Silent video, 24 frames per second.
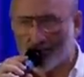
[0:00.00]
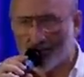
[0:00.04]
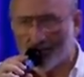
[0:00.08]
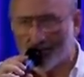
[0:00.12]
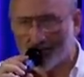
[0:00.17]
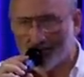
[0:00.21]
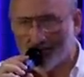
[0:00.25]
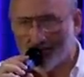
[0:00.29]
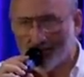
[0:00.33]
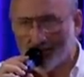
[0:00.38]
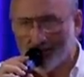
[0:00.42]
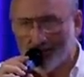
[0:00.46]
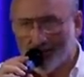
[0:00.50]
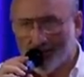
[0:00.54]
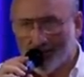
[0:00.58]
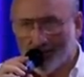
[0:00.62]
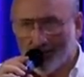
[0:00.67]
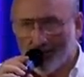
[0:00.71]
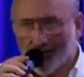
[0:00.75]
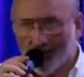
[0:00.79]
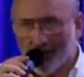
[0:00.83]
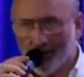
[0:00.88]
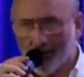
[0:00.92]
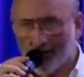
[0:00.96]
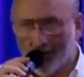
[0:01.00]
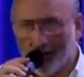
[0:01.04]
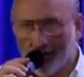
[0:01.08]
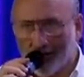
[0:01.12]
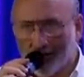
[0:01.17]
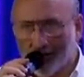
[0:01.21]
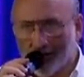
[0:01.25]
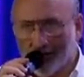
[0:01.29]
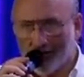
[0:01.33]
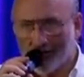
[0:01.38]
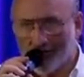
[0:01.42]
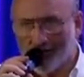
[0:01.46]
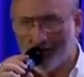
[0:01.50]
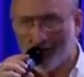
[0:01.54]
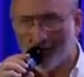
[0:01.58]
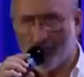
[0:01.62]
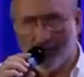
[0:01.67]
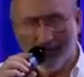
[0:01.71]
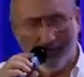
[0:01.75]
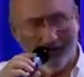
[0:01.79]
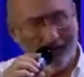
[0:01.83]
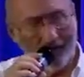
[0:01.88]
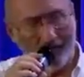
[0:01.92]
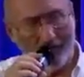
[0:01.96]
in it, I mean, if
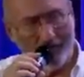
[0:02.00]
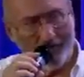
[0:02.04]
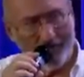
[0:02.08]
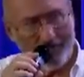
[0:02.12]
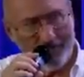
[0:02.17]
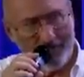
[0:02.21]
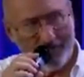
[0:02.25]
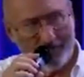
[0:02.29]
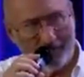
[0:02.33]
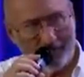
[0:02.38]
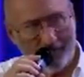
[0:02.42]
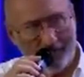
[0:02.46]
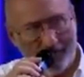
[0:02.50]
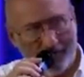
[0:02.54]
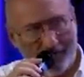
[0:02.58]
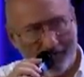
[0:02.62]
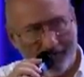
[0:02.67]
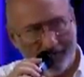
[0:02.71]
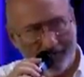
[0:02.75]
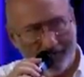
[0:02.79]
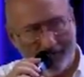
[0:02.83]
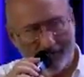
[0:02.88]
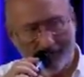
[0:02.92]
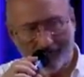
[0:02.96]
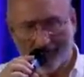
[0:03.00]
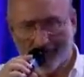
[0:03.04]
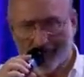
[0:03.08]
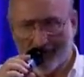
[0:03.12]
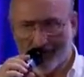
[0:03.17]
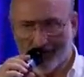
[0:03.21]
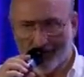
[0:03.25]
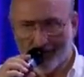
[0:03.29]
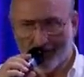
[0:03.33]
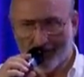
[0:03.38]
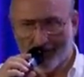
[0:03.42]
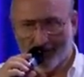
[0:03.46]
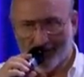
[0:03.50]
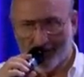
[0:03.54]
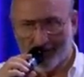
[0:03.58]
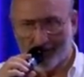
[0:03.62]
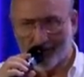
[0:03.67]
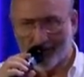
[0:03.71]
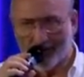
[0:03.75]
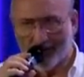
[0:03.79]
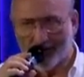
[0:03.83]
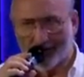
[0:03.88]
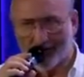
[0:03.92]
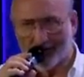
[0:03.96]
somebody learns something, if there's
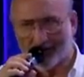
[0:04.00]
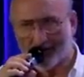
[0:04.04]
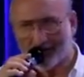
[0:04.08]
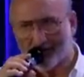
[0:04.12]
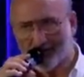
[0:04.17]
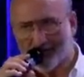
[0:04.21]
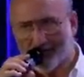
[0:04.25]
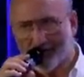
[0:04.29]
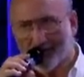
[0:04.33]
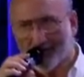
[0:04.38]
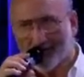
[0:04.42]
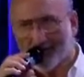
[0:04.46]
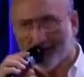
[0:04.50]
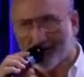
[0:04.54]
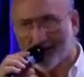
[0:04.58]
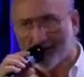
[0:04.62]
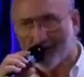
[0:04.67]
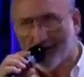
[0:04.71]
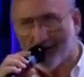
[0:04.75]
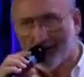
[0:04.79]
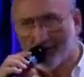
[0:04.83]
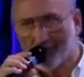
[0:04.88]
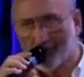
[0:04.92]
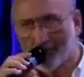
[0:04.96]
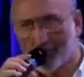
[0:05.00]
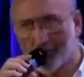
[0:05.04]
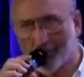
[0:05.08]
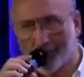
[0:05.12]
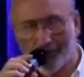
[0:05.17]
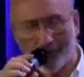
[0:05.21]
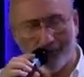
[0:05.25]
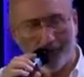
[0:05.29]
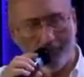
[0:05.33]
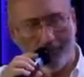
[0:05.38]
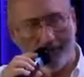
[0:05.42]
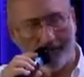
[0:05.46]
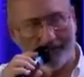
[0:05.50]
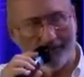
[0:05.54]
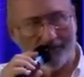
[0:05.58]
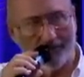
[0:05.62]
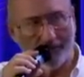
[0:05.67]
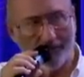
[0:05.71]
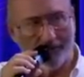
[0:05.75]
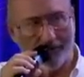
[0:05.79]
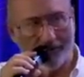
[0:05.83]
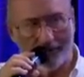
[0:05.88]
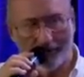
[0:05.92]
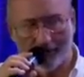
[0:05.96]
something that pulls me
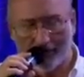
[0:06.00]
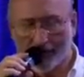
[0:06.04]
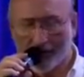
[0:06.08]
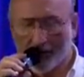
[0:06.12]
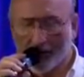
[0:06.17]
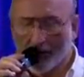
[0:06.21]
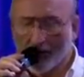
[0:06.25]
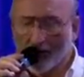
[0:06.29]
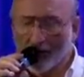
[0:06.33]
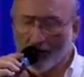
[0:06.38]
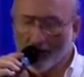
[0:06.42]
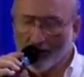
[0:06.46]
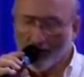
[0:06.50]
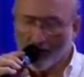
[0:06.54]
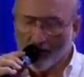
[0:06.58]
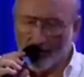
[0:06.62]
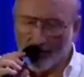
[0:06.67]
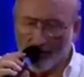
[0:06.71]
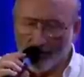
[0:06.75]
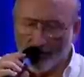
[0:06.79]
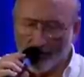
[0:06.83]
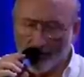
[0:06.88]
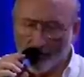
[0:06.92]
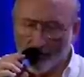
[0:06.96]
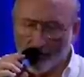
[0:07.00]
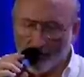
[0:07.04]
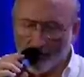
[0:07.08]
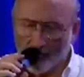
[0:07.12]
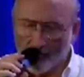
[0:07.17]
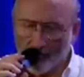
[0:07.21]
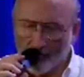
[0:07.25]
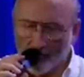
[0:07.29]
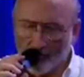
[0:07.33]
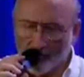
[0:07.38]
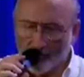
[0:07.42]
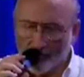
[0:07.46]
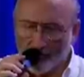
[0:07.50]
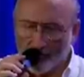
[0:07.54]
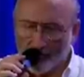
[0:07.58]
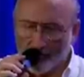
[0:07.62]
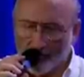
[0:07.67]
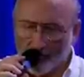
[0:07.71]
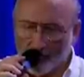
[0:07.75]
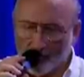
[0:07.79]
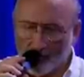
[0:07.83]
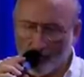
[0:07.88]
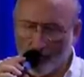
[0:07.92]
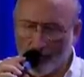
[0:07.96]
to it, um,
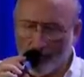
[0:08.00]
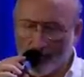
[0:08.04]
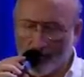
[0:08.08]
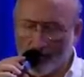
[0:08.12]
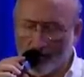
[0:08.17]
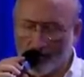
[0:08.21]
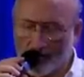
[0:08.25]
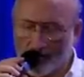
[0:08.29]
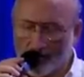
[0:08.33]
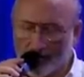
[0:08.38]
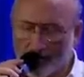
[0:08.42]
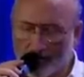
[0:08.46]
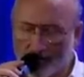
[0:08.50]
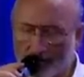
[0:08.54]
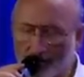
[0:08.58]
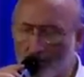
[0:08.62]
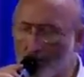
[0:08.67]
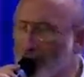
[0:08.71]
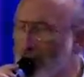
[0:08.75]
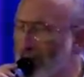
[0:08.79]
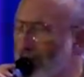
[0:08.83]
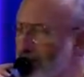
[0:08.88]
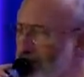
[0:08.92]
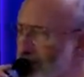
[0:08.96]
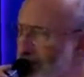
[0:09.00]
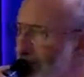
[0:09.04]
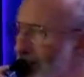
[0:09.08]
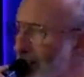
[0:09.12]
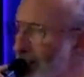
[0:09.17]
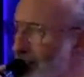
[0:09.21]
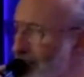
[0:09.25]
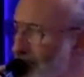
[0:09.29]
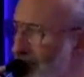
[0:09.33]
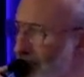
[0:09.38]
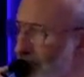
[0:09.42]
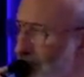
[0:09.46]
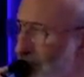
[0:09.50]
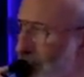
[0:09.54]
where somebody's life